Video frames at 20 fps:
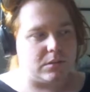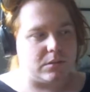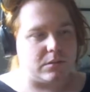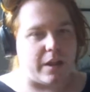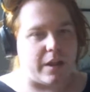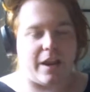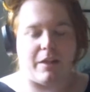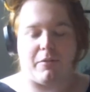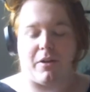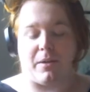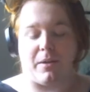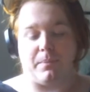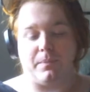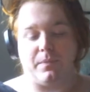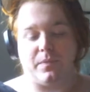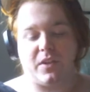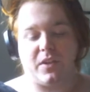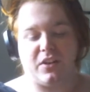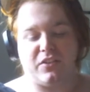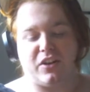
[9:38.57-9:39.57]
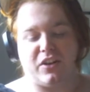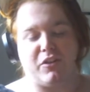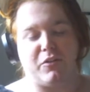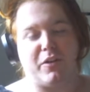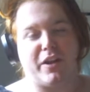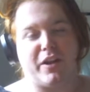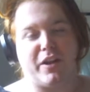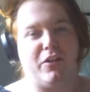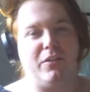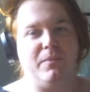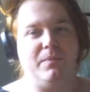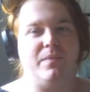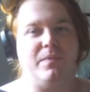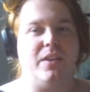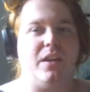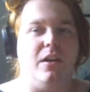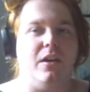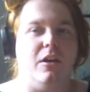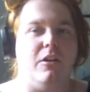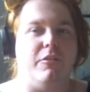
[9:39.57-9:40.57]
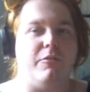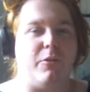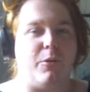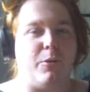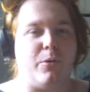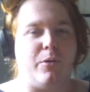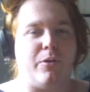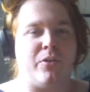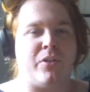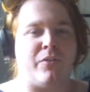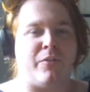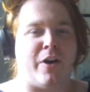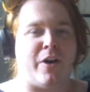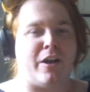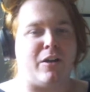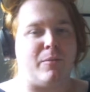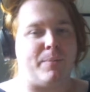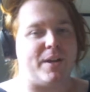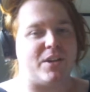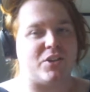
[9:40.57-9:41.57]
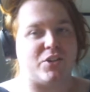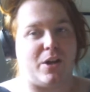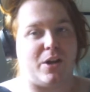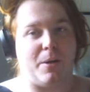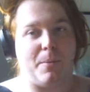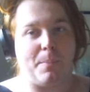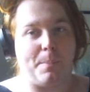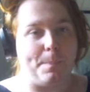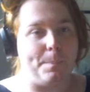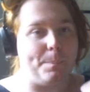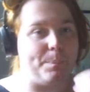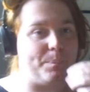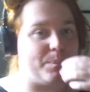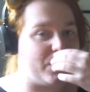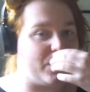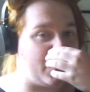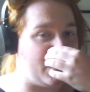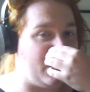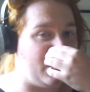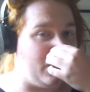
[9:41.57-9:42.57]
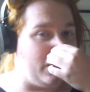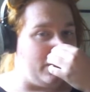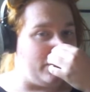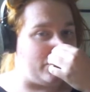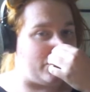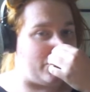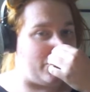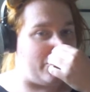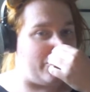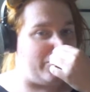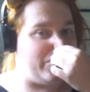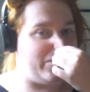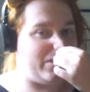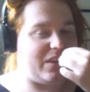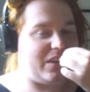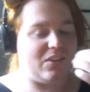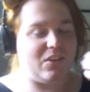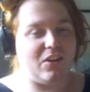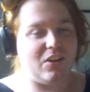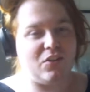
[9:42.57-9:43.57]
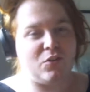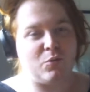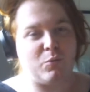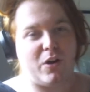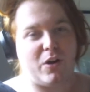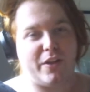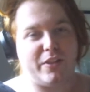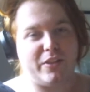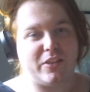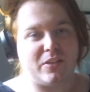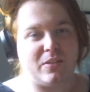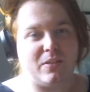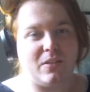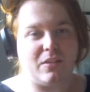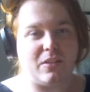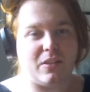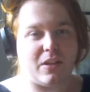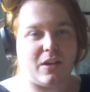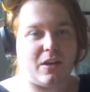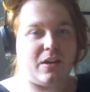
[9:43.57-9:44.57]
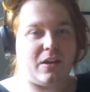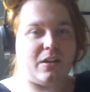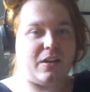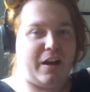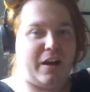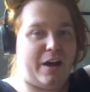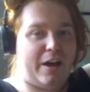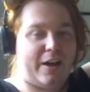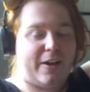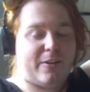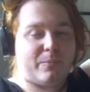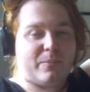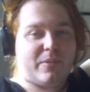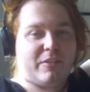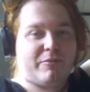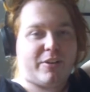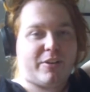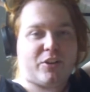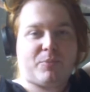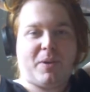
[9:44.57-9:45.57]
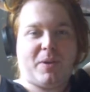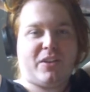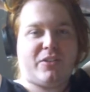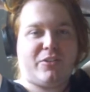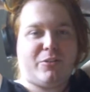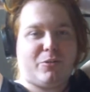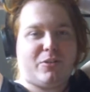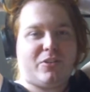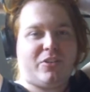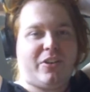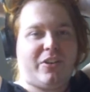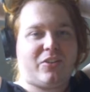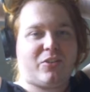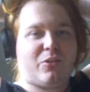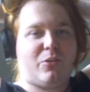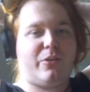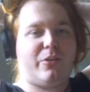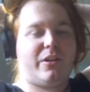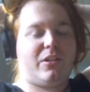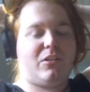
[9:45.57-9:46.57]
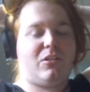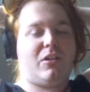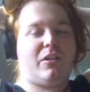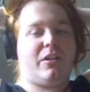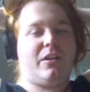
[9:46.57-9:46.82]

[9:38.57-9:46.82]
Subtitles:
Anyway, continuing on for the final picture. So, this is one that, if I speak to you on Discord a lot,